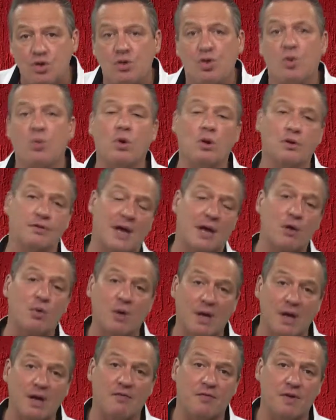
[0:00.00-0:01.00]
to the world that
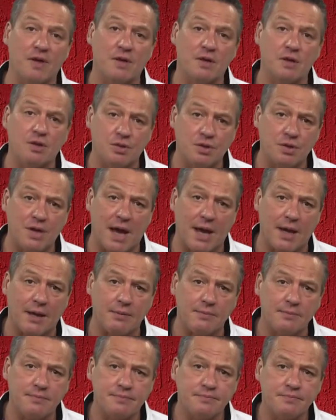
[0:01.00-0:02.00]
we live in today.